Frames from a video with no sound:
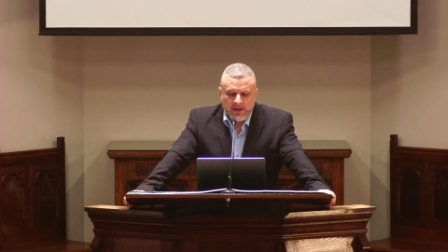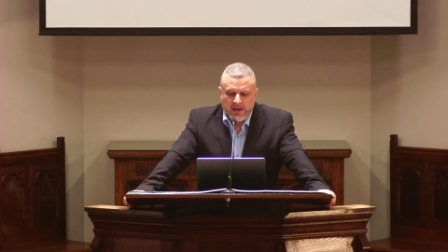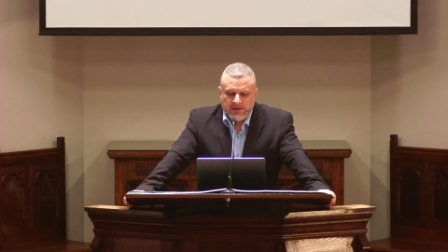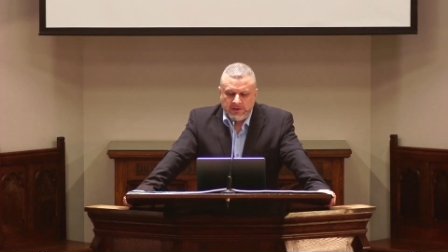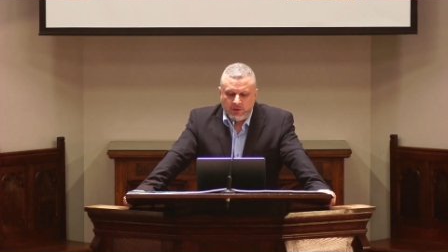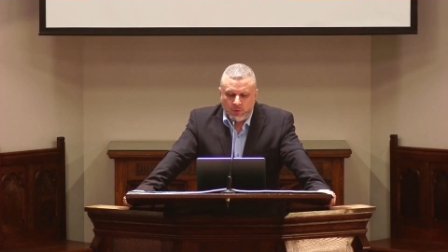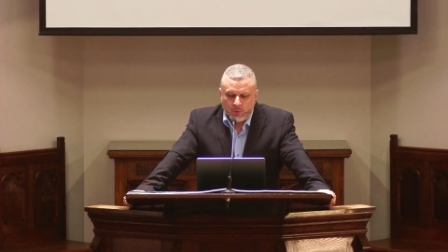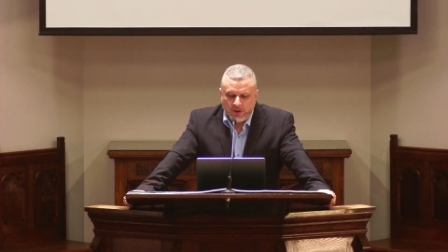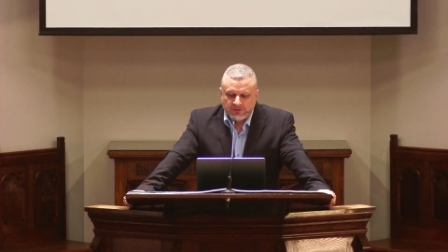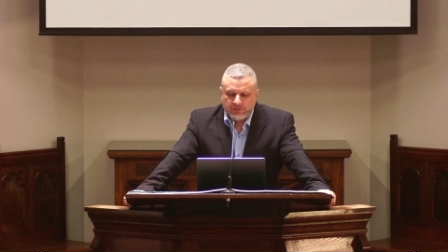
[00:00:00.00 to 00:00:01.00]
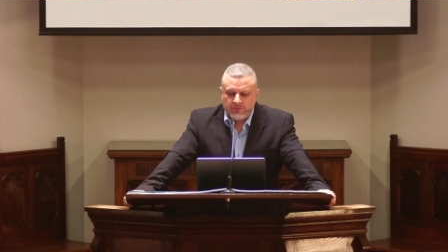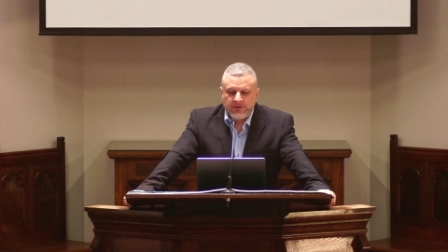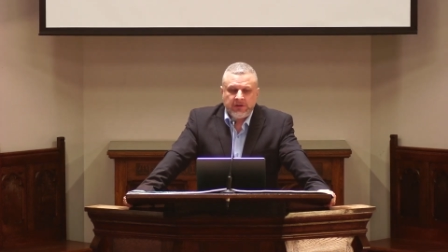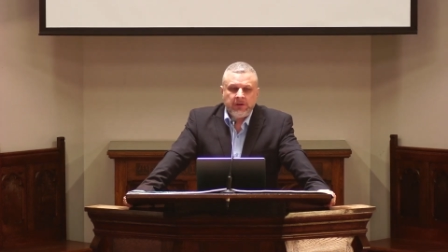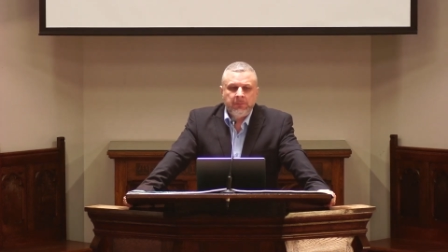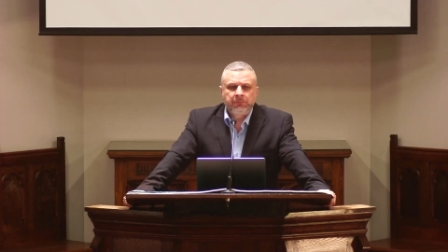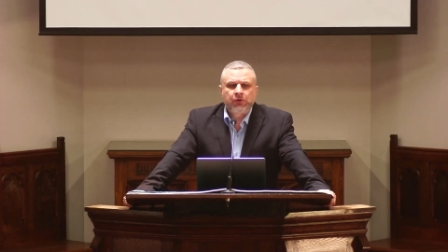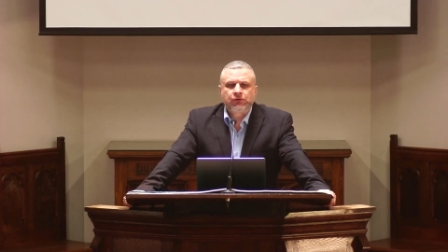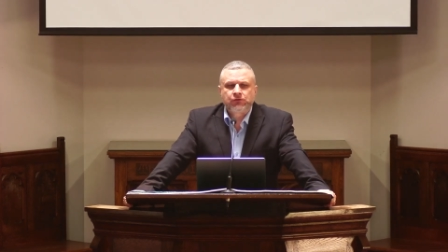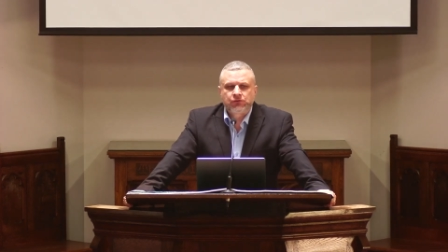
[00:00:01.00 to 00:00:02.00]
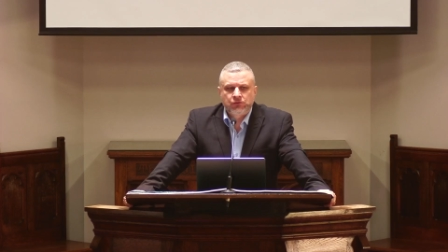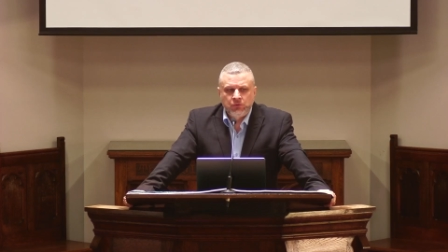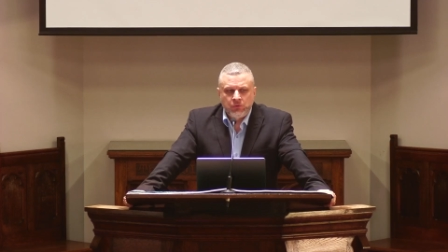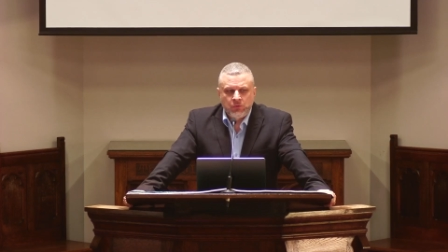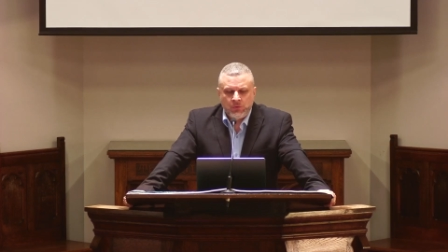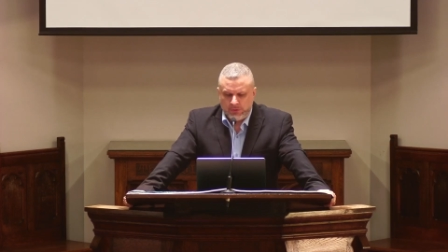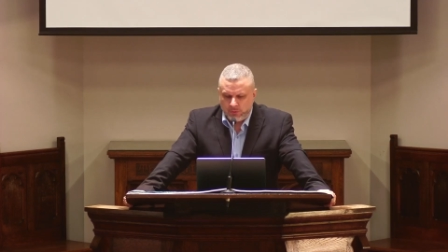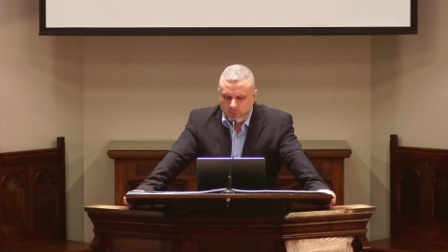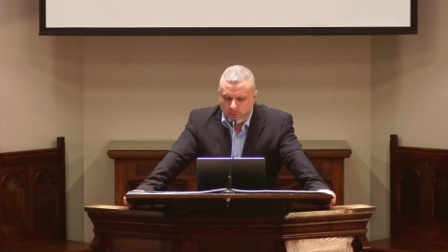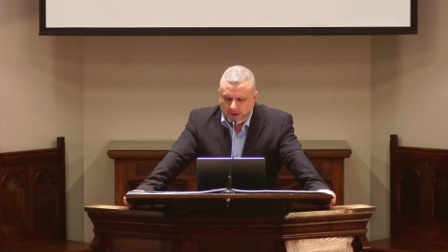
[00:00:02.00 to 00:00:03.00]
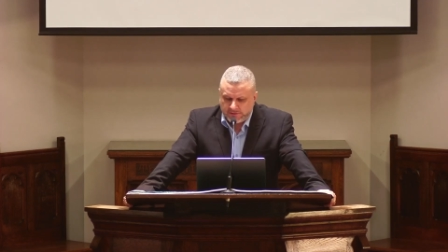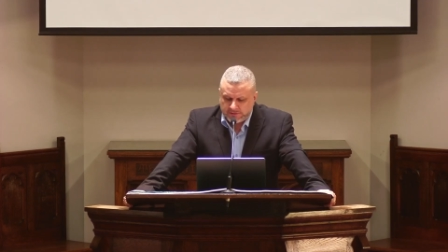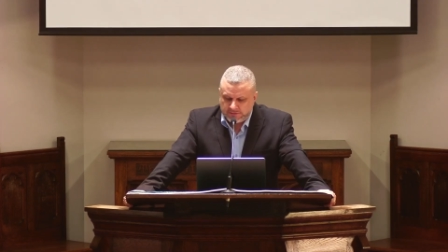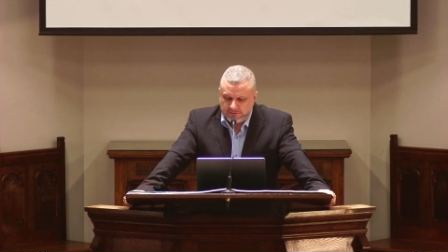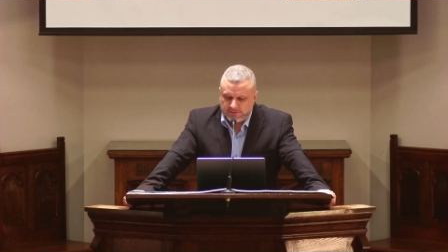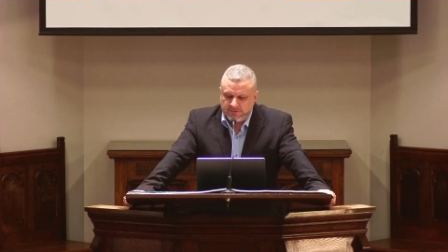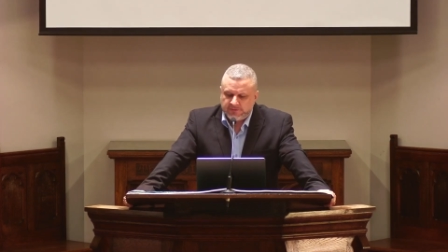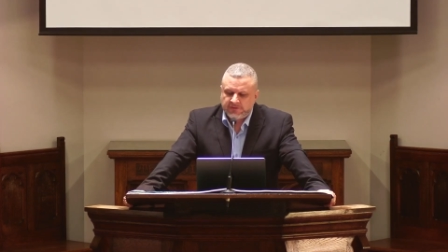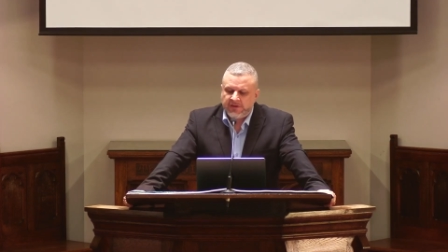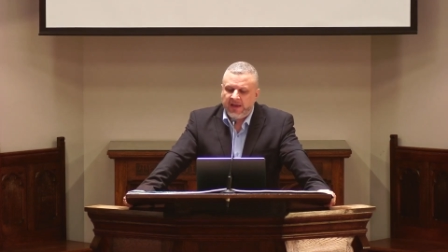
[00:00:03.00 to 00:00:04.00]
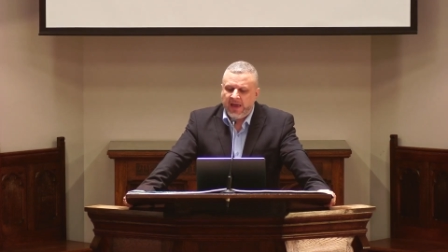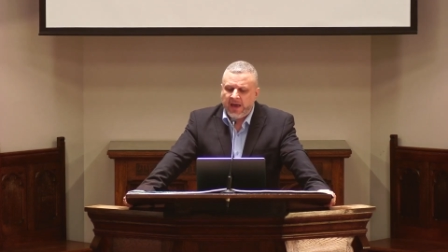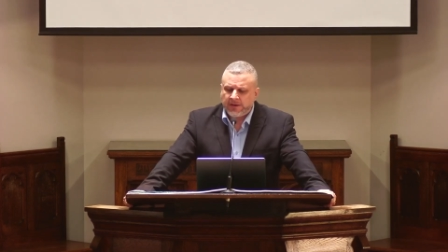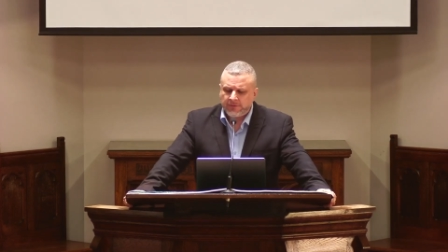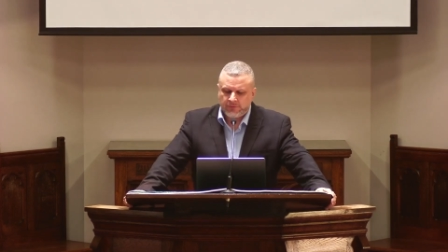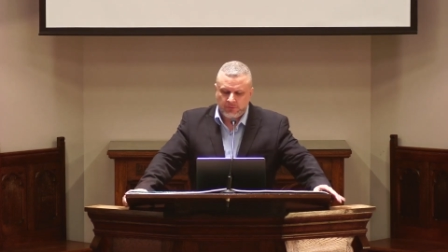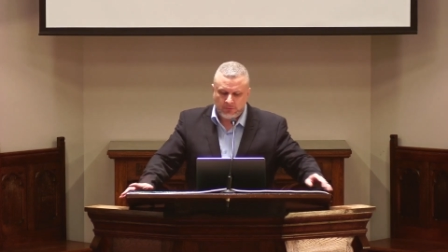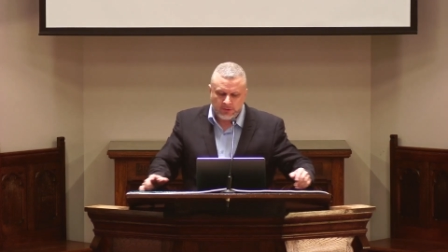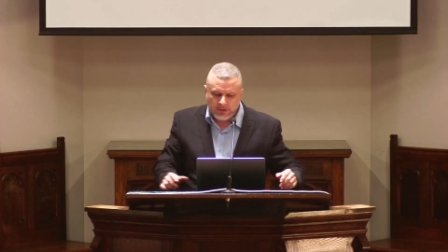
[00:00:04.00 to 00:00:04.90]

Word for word: and aggressively pursue righteousness. This is an attitude